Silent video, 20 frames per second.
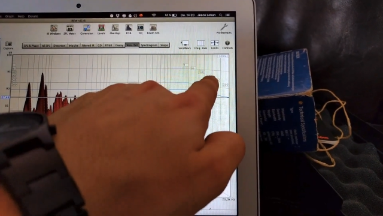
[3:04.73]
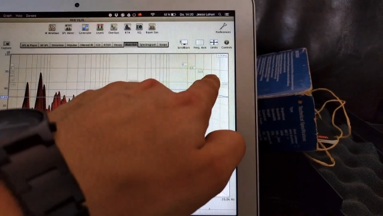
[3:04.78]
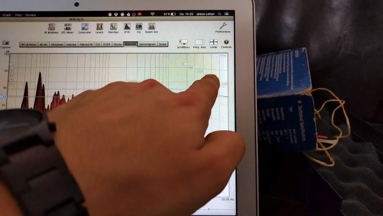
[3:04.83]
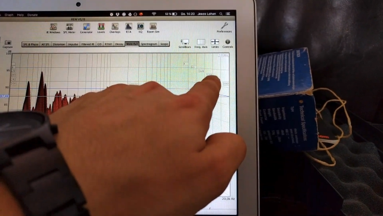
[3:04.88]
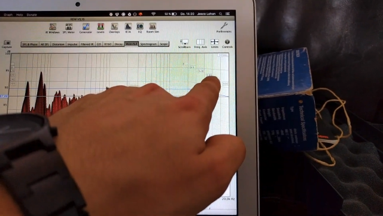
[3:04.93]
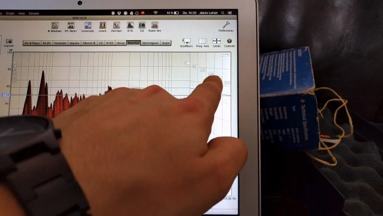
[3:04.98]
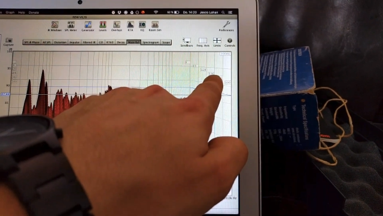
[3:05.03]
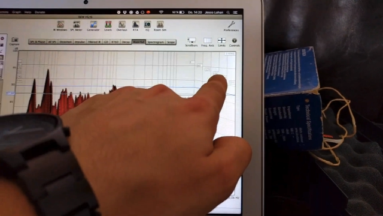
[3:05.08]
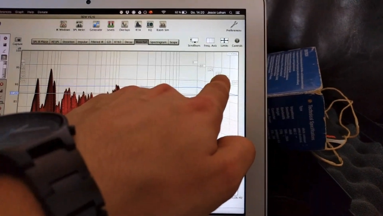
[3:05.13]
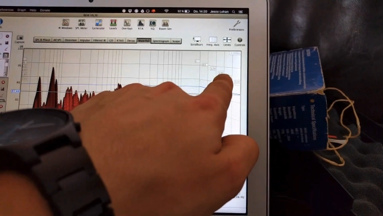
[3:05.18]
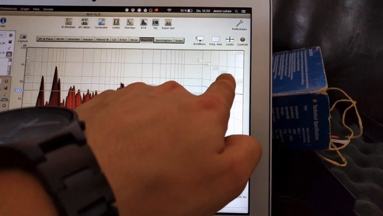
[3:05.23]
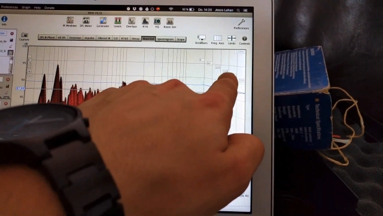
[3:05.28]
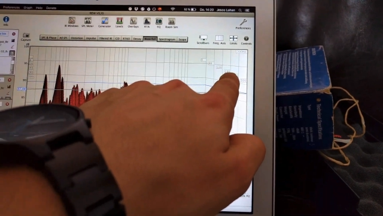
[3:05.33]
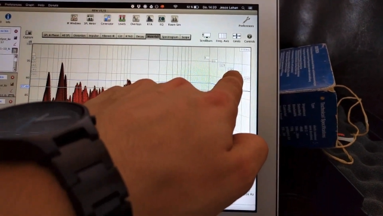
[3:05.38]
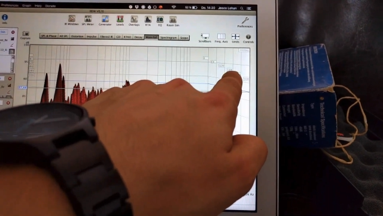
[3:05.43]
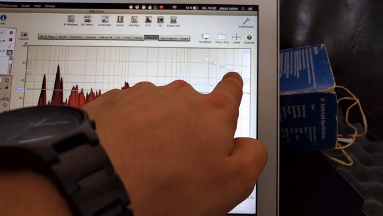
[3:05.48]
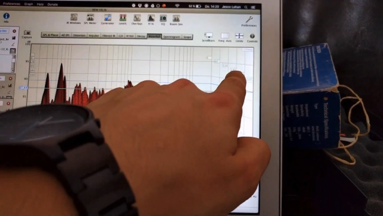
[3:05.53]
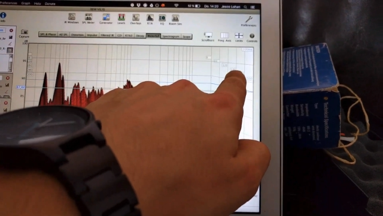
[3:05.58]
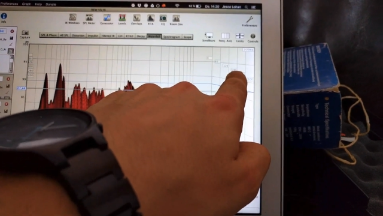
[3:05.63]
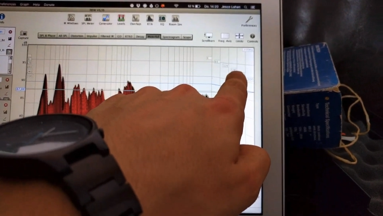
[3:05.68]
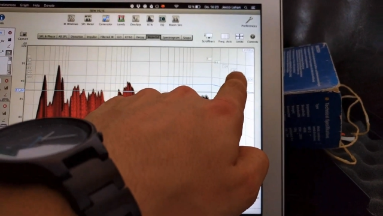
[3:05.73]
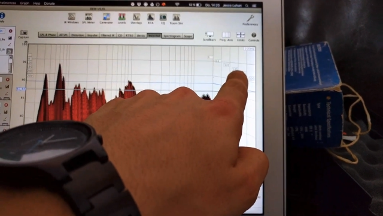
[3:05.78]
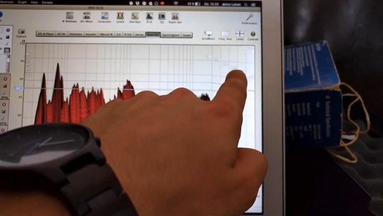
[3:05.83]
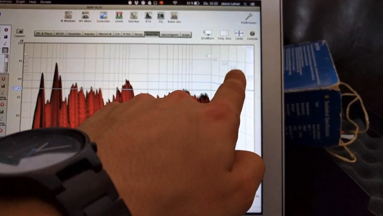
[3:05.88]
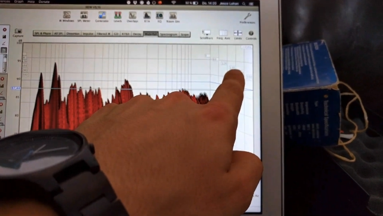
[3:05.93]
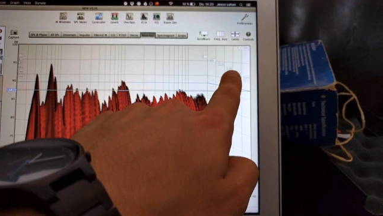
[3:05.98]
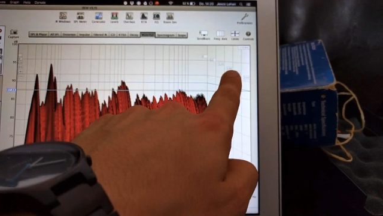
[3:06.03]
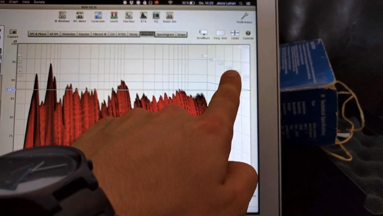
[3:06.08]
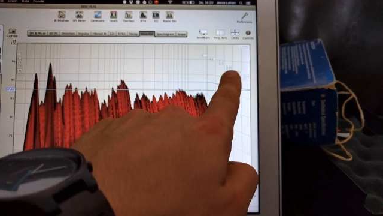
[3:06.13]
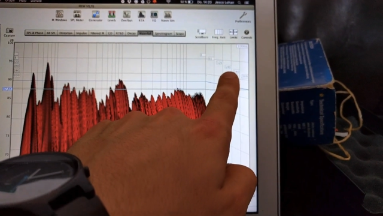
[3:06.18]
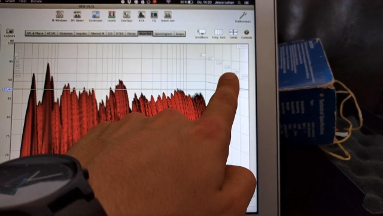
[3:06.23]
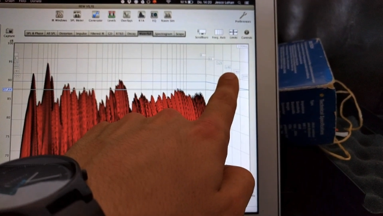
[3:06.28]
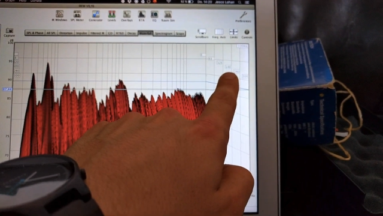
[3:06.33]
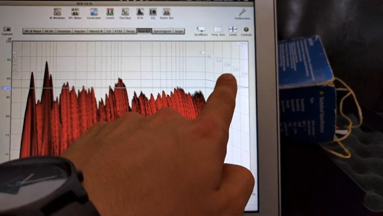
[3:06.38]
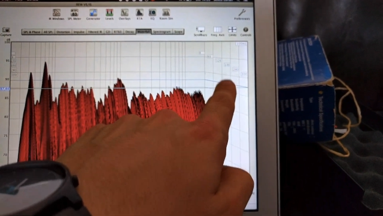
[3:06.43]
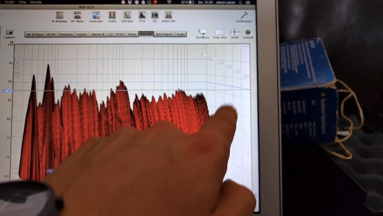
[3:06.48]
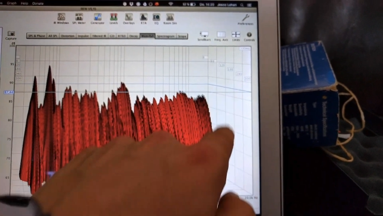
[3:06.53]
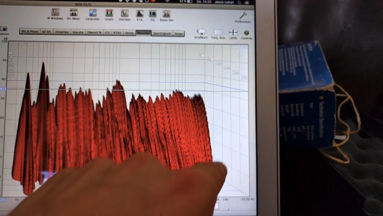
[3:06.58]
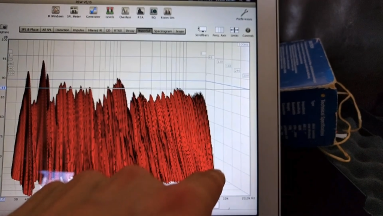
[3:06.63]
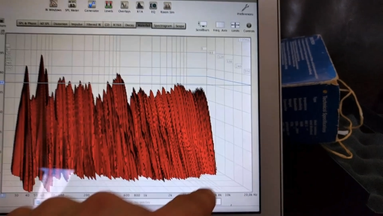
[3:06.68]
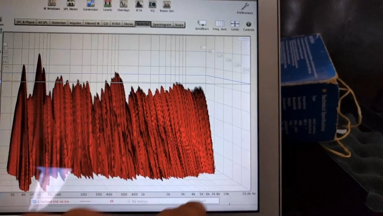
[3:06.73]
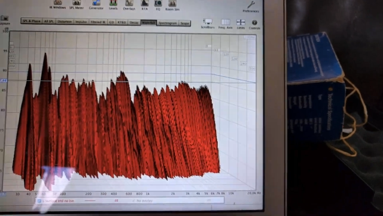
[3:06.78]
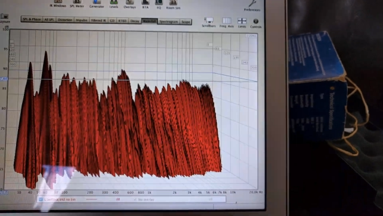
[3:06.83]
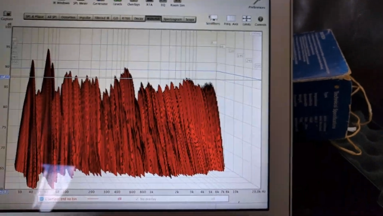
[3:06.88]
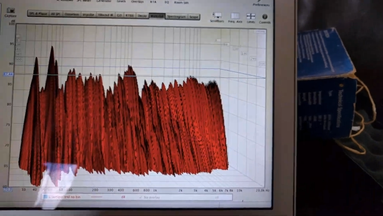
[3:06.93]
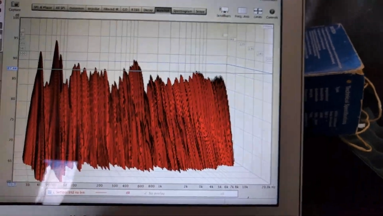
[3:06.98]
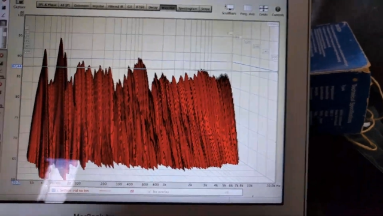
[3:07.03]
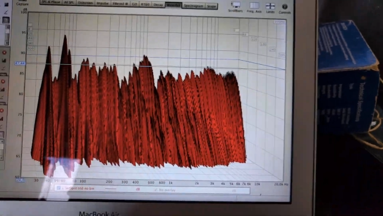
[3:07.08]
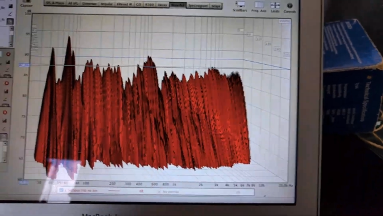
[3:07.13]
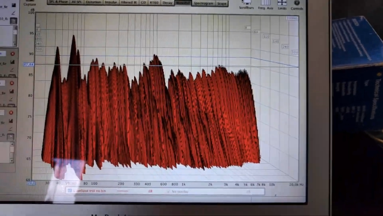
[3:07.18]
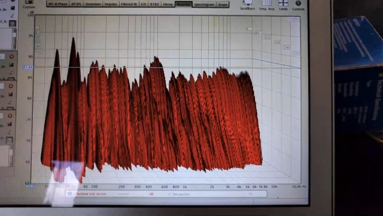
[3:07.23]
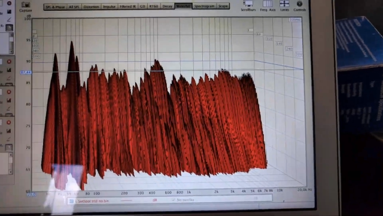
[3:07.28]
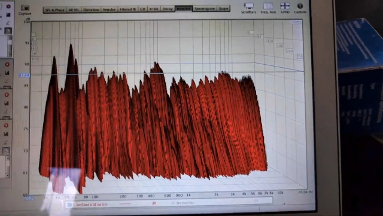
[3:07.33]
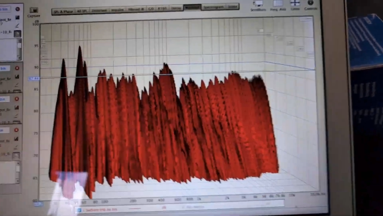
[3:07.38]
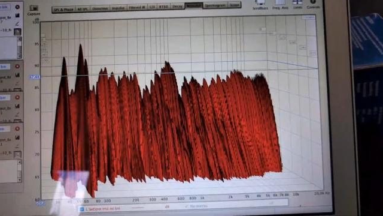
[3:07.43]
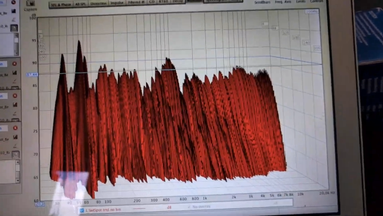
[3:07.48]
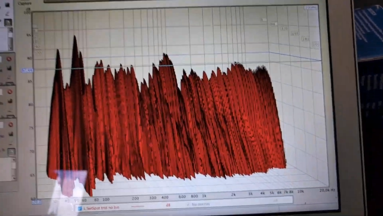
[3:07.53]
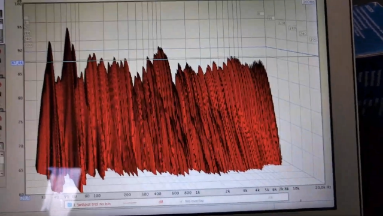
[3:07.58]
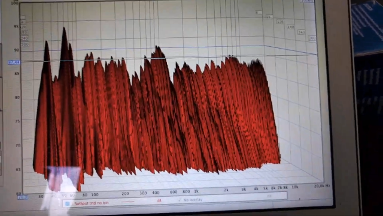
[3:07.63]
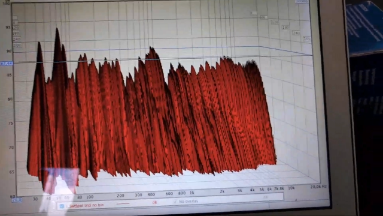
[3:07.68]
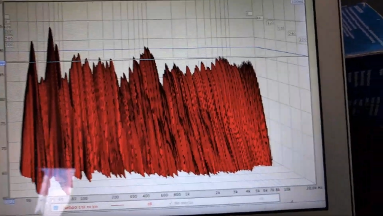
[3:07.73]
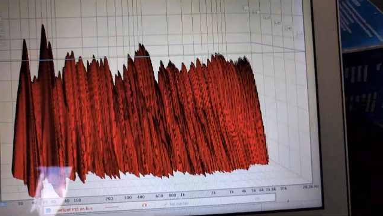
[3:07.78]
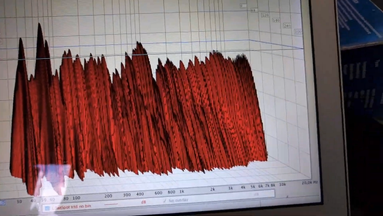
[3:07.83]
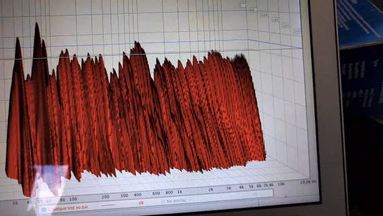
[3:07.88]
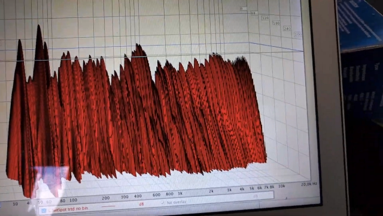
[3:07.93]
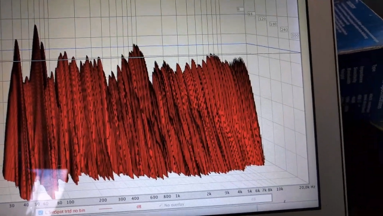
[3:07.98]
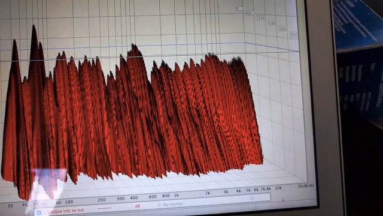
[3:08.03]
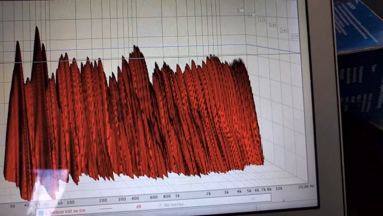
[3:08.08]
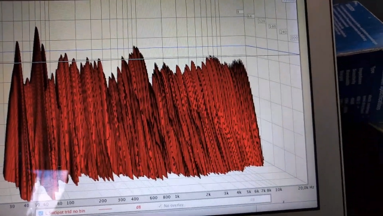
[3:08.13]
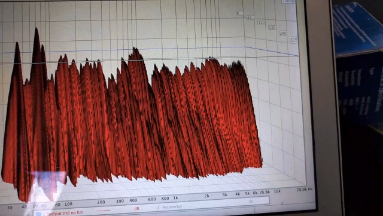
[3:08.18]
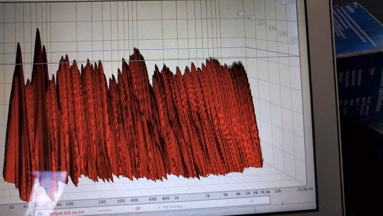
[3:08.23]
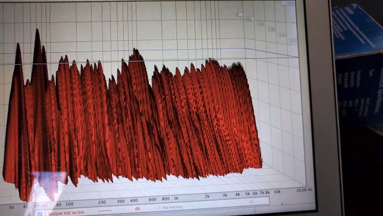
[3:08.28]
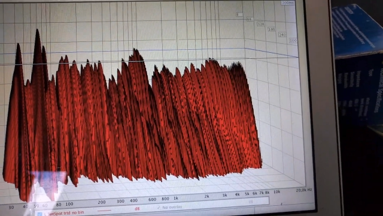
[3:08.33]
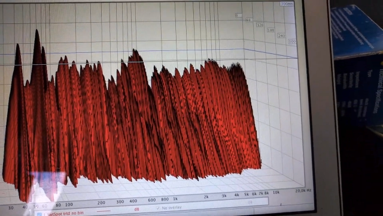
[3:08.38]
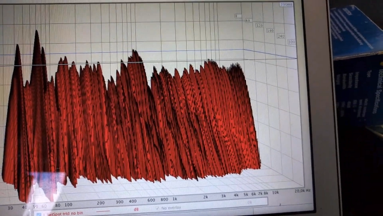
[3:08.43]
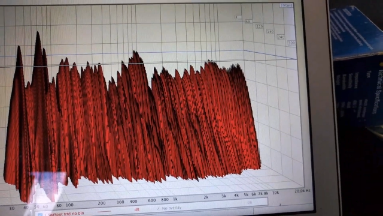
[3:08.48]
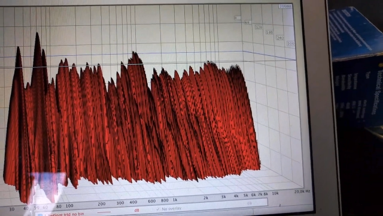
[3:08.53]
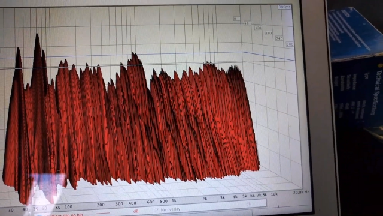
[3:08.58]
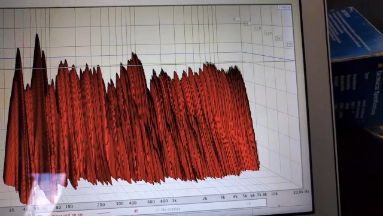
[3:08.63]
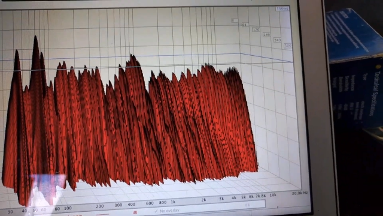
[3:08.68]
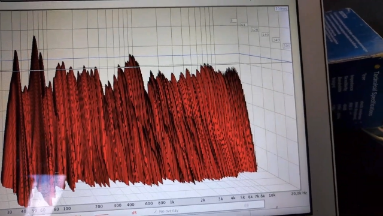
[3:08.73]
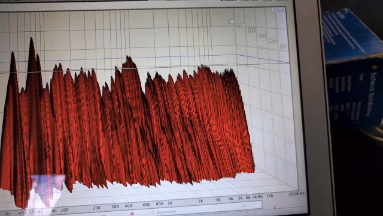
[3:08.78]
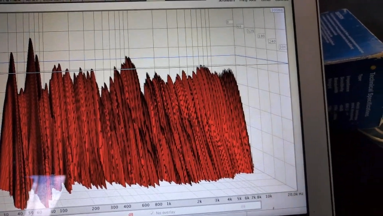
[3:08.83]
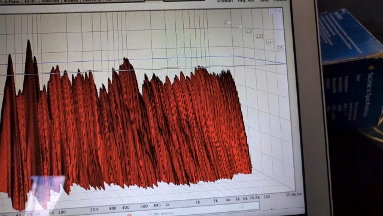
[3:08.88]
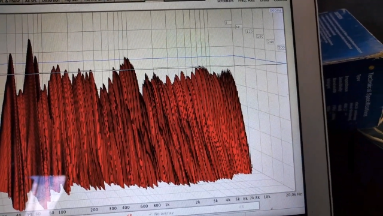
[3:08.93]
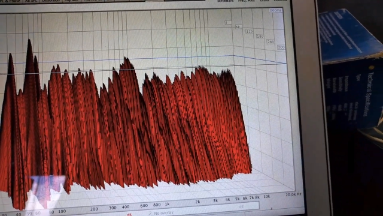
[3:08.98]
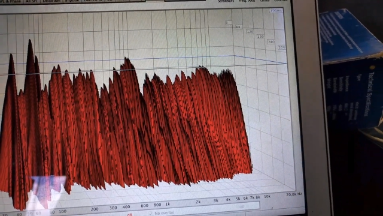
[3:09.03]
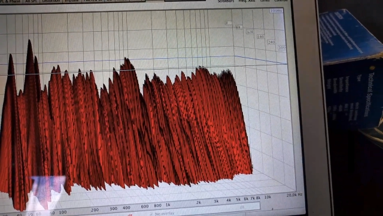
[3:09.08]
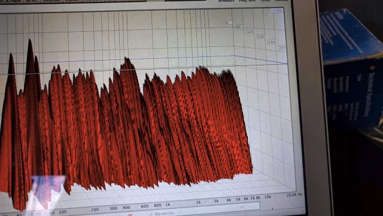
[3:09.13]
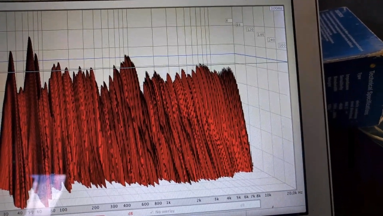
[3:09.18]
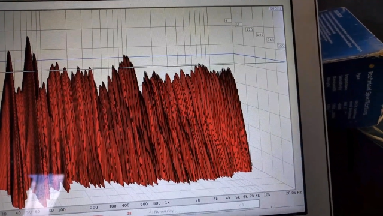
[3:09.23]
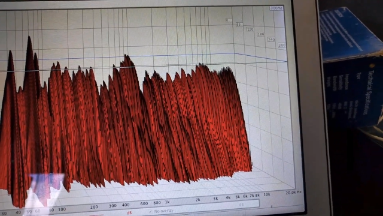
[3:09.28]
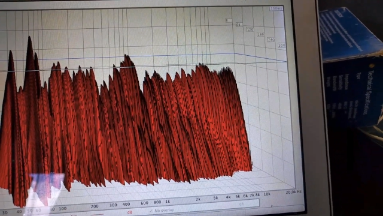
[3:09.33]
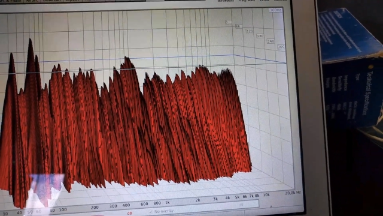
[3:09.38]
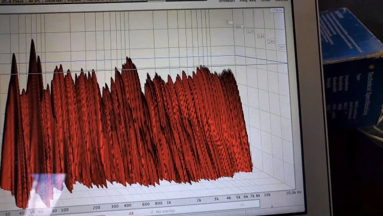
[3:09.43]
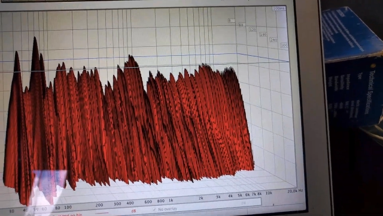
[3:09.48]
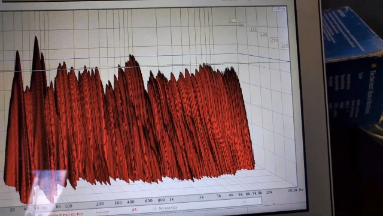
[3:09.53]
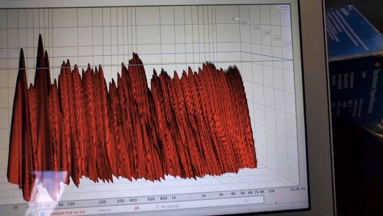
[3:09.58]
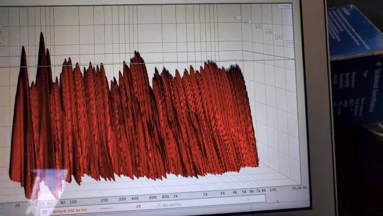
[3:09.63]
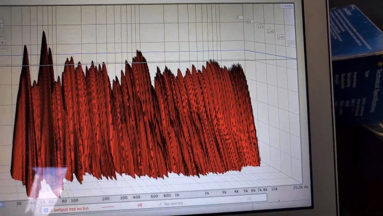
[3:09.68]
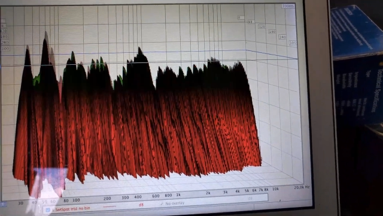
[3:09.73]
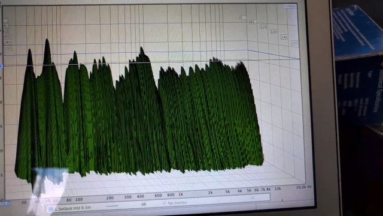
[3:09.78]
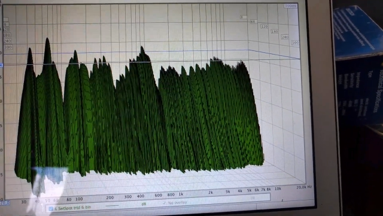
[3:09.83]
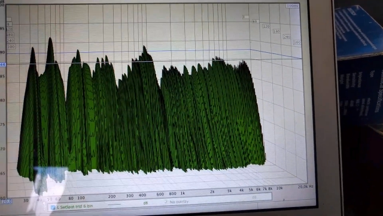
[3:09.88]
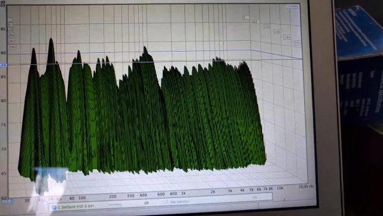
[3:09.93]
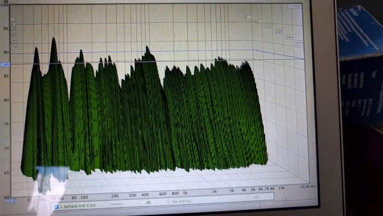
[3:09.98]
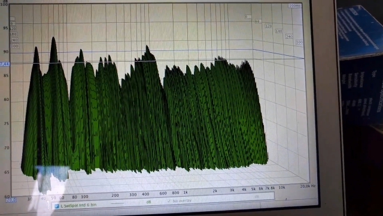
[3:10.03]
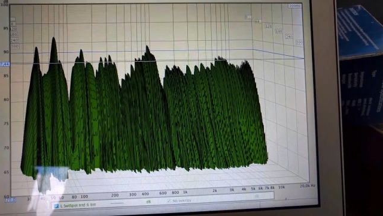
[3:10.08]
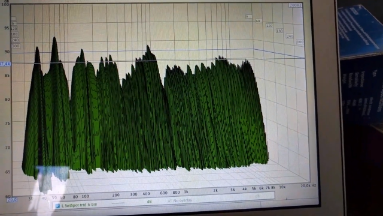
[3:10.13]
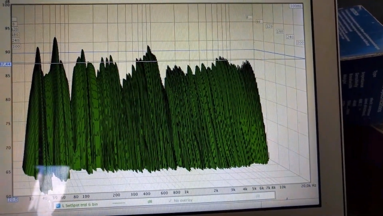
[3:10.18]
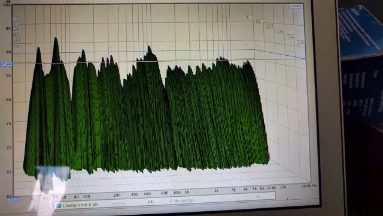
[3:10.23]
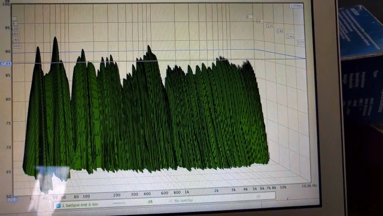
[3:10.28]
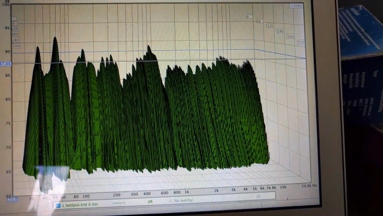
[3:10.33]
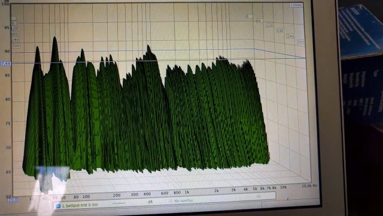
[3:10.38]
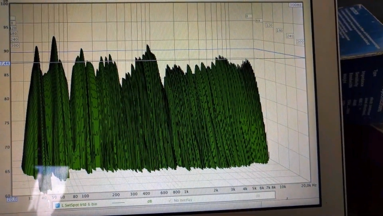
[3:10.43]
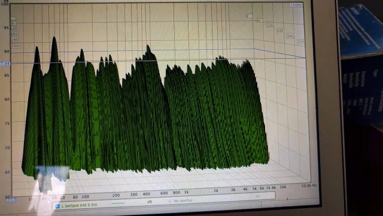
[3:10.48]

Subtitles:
(no speaker visible)